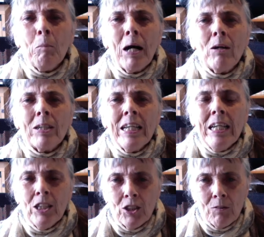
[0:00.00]
about
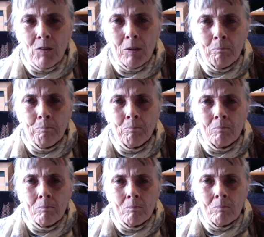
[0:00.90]
each of them.
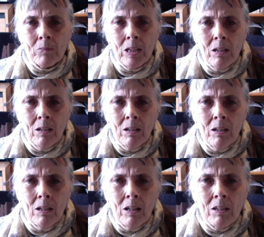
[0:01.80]

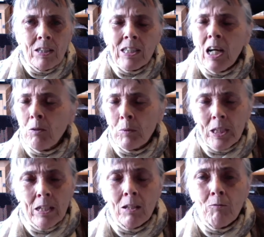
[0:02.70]
And the son was
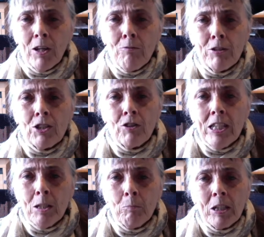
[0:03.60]
getting very
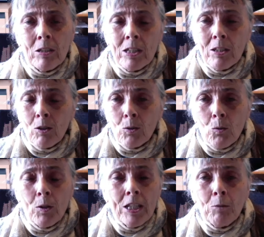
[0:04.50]
frustrated because he'd got
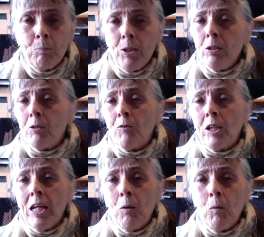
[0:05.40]
all these beautiful
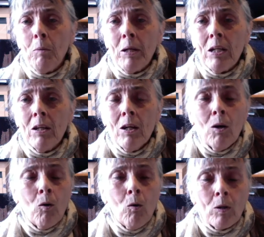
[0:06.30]
young women
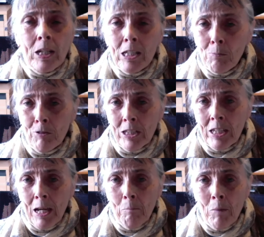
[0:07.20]
all desperate to
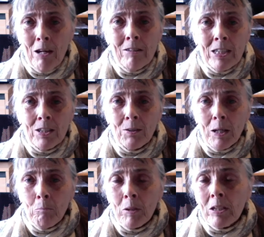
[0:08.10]
get married to
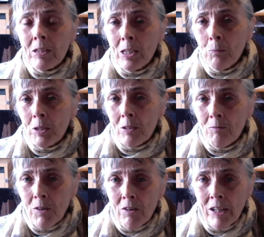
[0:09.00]
him because he was a
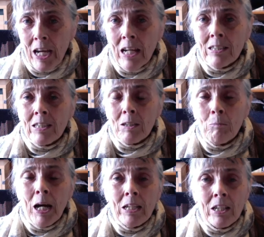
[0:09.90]
very
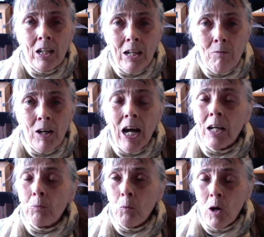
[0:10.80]
handsome and clever
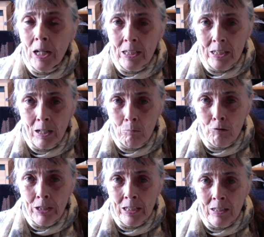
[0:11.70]
and wise young
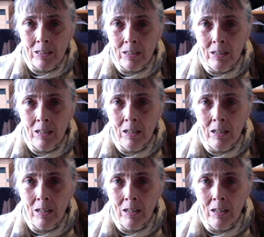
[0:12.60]
prince.